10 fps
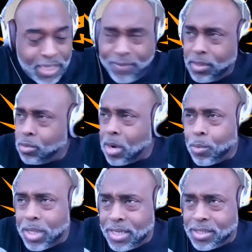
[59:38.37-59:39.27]
Even
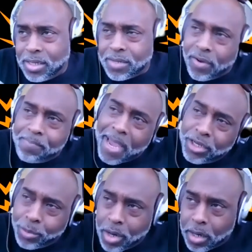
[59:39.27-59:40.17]
throughout religion, it's very
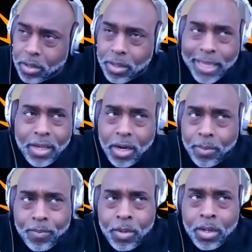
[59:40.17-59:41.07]
patriarchal. Like
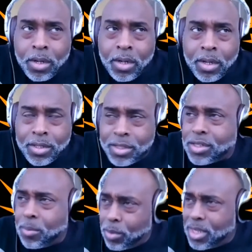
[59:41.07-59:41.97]

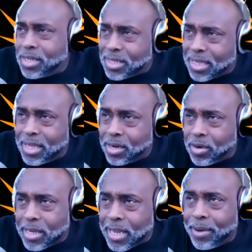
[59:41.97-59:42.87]
some religions I think
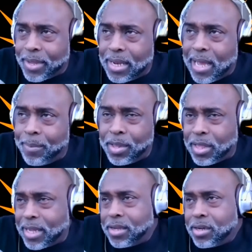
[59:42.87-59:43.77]
are allowing it now,
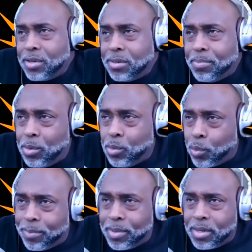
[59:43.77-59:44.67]
but like there couldn't be
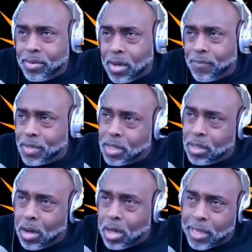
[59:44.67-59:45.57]
women of the
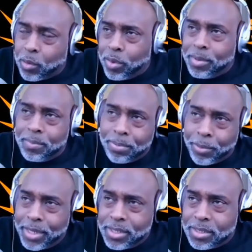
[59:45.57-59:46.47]
cloth, like women
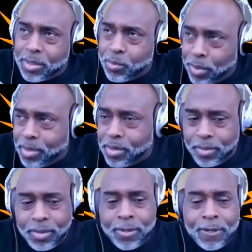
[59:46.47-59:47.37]
priests and
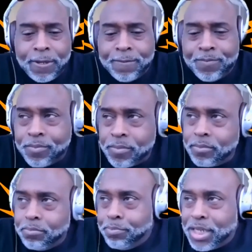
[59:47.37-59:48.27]
women
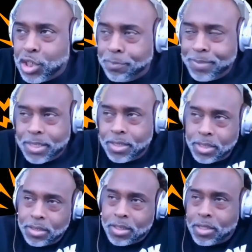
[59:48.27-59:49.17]

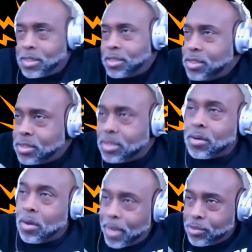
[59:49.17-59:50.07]
bishops, because it's
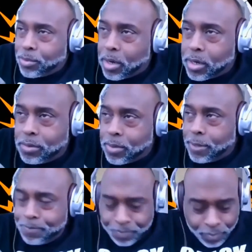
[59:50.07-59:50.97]
all patriarchal,
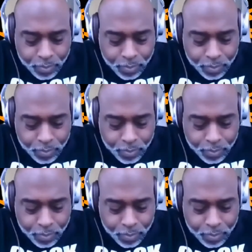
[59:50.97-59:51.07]
right?